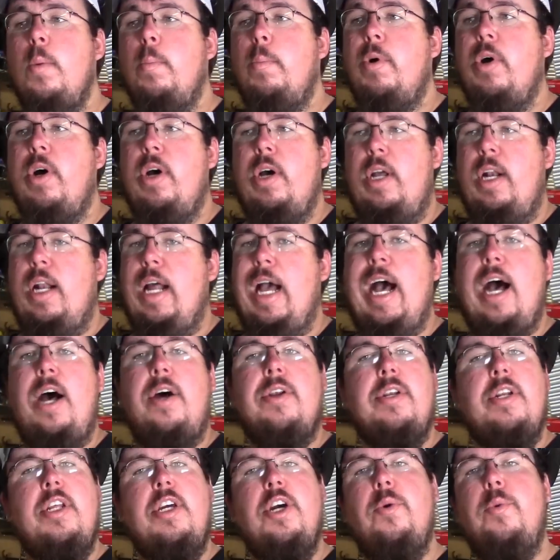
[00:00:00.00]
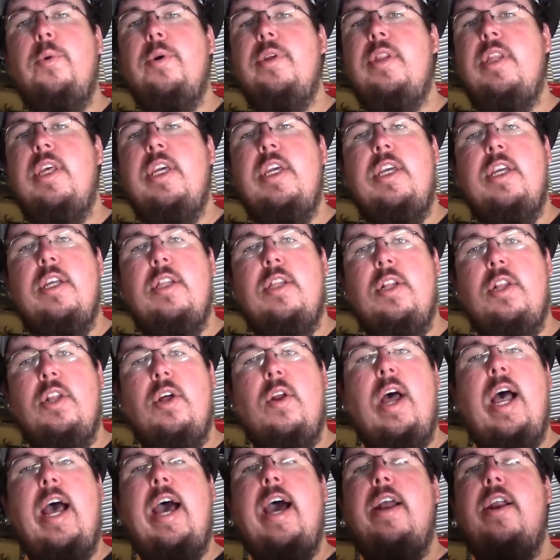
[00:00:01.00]
But I'll deal with the
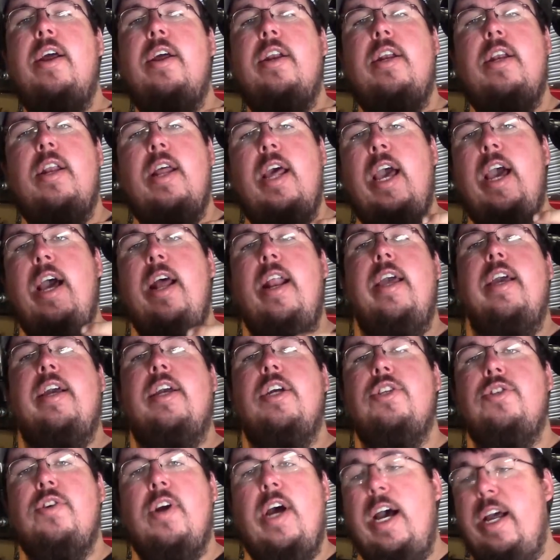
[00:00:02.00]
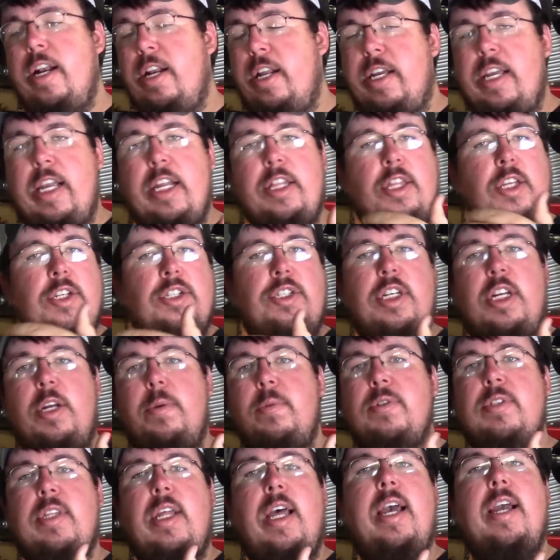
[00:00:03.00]
little added headache of trying to get the
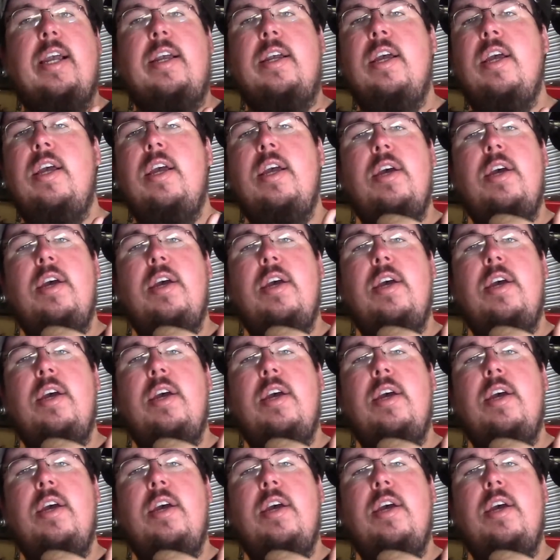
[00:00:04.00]
shim stack